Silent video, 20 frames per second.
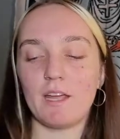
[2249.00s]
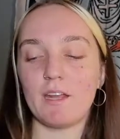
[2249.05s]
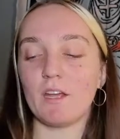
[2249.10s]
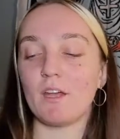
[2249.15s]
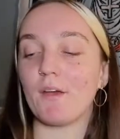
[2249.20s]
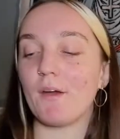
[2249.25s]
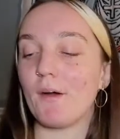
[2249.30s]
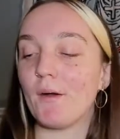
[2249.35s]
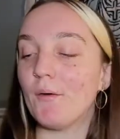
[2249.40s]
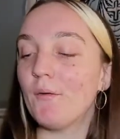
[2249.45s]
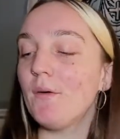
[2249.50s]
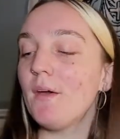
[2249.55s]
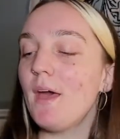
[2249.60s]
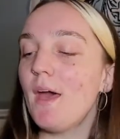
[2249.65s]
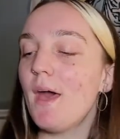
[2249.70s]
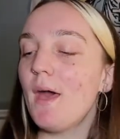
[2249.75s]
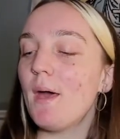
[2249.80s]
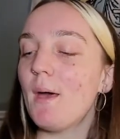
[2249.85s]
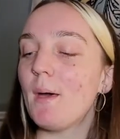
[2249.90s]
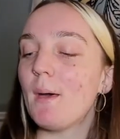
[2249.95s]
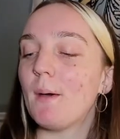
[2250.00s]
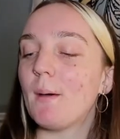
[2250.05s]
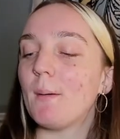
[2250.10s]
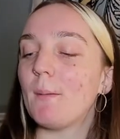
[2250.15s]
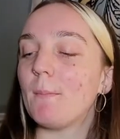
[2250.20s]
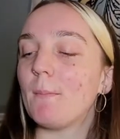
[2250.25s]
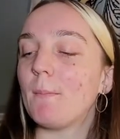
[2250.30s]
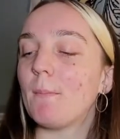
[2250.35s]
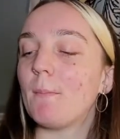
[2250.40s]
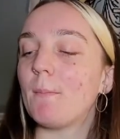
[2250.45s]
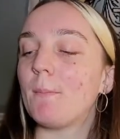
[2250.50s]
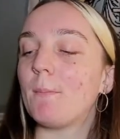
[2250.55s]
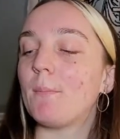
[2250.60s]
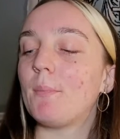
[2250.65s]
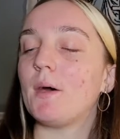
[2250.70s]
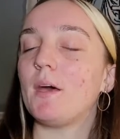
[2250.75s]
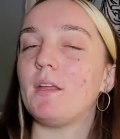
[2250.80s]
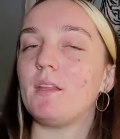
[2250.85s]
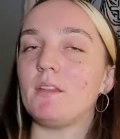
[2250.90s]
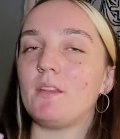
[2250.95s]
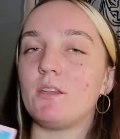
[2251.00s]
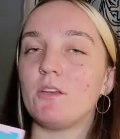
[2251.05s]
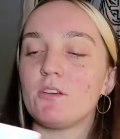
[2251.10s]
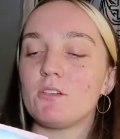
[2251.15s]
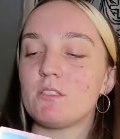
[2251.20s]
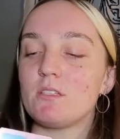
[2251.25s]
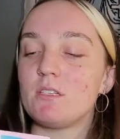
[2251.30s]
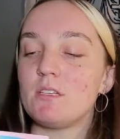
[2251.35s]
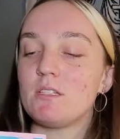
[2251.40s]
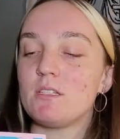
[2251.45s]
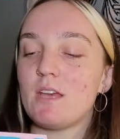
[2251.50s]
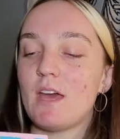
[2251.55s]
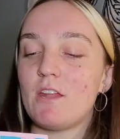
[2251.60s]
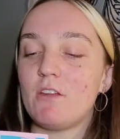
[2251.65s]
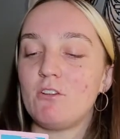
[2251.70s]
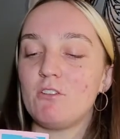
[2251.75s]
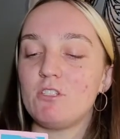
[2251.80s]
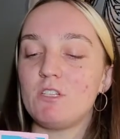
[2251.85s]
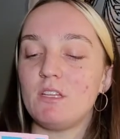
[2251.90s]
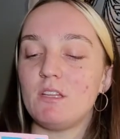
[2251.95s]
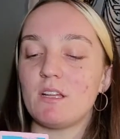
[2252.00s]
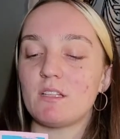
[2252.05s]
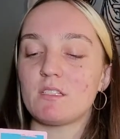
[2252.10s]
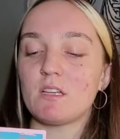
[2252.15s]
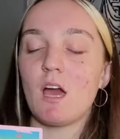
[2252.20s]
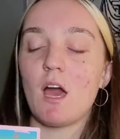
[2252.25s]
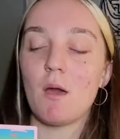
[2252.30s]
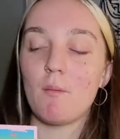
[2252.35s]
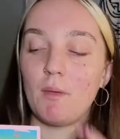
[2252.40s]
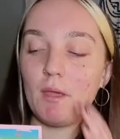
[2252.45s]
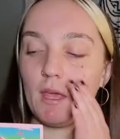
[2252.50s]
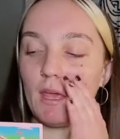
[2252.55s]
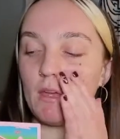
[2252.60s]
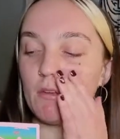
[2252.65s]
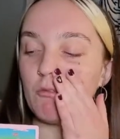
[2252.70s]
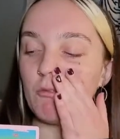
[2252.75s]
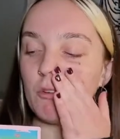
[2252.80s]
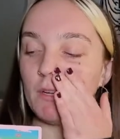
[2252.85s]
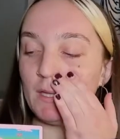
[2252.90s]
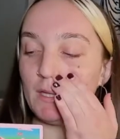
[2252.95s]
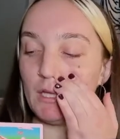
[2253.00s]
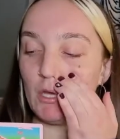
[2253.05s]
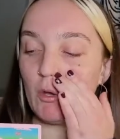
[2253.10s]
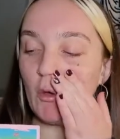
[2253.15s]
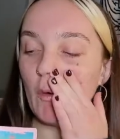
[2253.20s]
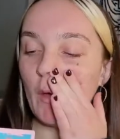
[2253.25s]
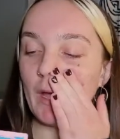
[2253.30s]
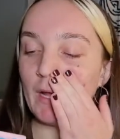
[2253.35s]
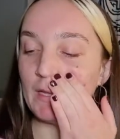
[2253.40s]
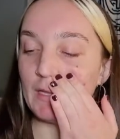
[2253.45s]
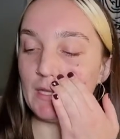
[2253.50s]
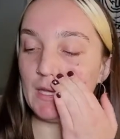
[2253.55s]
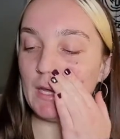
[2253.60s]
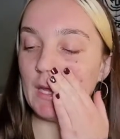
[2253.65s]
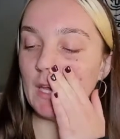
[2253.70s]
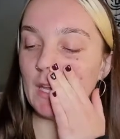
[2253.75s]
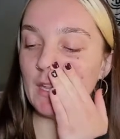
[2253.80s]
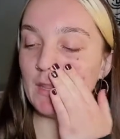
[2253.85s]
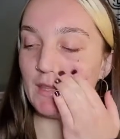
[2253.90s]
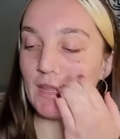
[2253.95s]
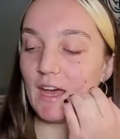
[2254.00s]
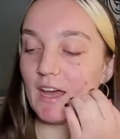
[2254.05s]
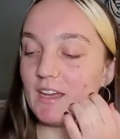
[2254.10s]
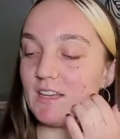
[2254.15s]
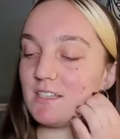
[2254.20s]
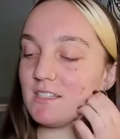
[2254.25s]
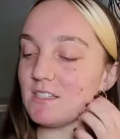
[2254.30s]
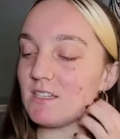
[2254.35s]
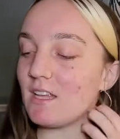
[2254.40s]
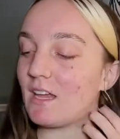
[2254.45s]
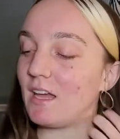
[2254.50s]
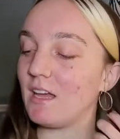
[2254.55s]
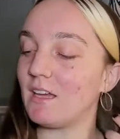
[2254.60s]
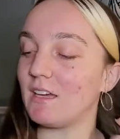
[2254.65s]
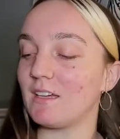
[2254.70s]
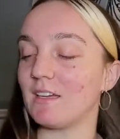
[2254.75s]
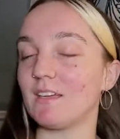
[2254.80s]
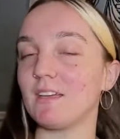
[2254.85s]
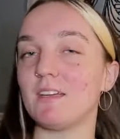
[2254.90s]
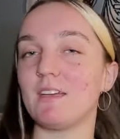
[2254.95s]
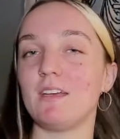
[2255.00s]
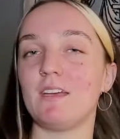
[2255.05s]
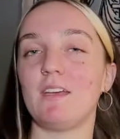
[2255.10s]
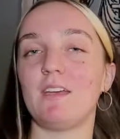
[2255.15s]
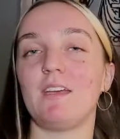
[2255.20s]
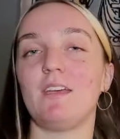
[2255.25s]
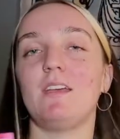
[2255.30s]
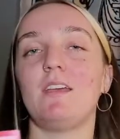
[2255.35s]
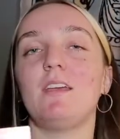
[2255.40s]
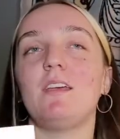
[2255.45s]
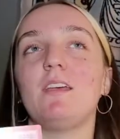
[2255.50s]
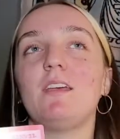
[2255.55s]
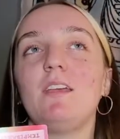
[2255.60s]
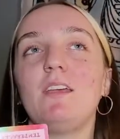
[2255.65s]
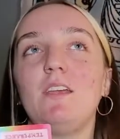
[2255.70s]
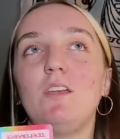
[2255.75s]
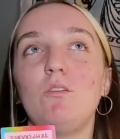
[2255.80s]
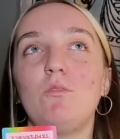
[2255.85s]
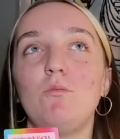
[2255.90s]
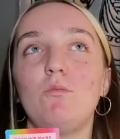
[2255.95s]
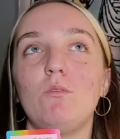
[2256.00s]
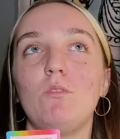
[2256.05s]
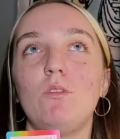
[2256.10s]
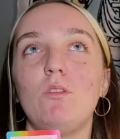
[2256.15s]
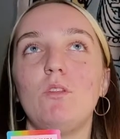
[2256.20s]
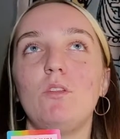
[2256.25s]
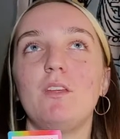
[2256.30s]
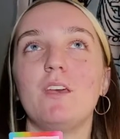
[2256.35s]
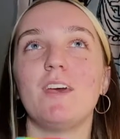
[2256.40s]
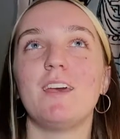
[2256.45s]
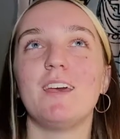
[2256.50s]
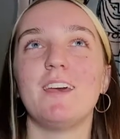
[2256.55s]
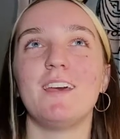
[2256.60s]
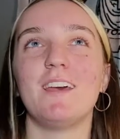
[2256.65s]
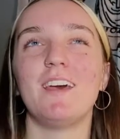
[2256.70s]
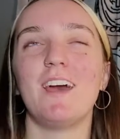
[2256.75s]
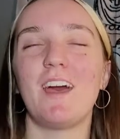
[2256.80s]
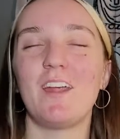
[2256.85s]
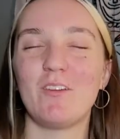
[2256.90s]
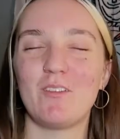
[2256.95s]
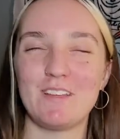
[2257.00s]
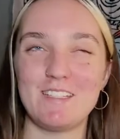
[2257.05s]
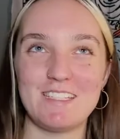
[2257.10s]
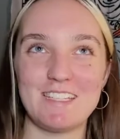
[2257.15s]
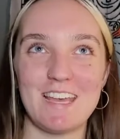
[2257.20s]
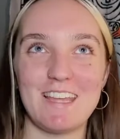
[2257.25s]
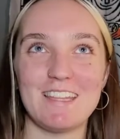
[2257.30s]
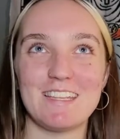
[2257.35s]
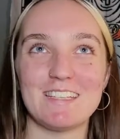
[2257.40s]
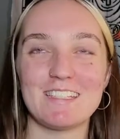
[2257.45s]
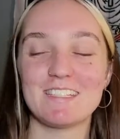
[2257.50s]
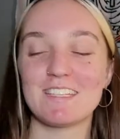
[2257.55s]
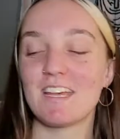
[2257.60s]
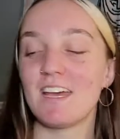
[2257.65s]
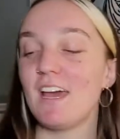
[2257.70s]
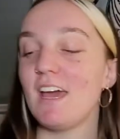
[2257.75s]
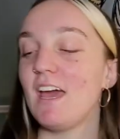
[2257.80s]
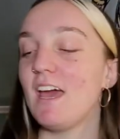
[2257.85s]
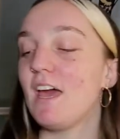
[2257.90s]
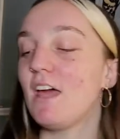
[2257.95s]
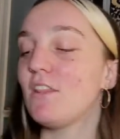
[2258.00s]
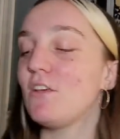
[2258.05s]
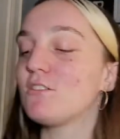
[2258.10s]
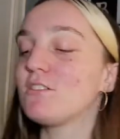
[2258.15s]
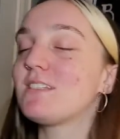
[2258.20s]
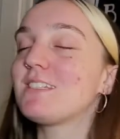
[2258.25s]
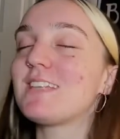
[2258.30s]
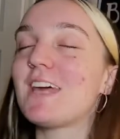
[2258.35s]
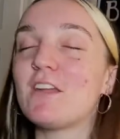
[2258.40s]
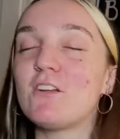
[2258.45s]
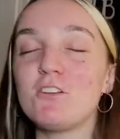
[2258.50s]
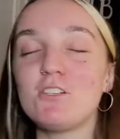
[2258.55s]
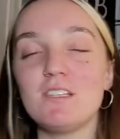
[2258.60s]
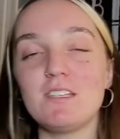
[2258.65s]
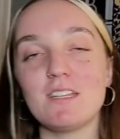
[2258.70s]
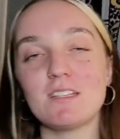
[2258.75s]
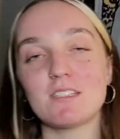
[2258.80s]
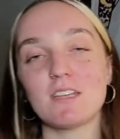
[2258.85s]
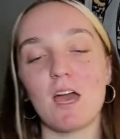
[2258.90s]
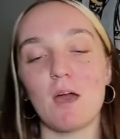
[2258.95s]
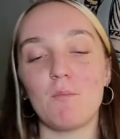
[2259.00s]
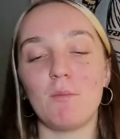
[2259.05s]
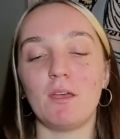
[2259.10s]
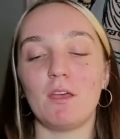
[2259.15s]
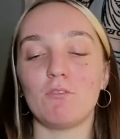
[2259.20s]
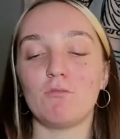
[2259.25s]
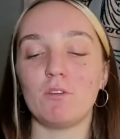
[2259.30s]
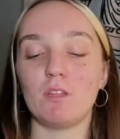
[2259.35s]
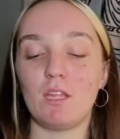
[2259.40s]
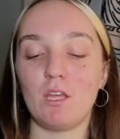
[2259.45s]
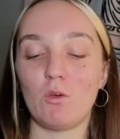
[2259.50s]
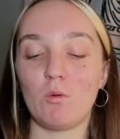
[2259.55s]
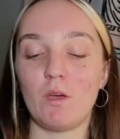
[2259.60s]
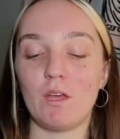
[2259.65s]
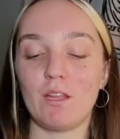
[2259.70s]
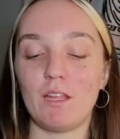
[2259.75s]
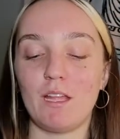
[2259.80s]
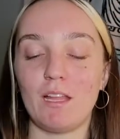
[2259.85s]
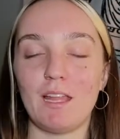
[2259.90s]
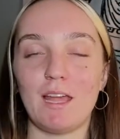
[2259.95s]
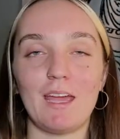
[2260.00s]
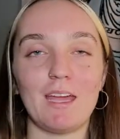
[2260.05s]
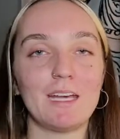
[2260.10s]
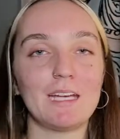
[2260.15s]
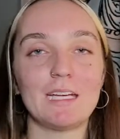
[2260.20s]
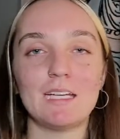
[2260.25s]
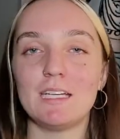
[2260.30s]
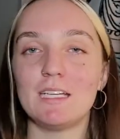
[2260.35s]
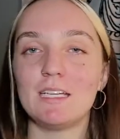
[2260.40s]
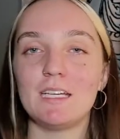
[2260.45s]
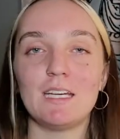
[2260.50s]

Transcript: let it go. But there's this energy that's coming in really quickly that is like, how do I say this? There's this energy that's coming in really quickly, like,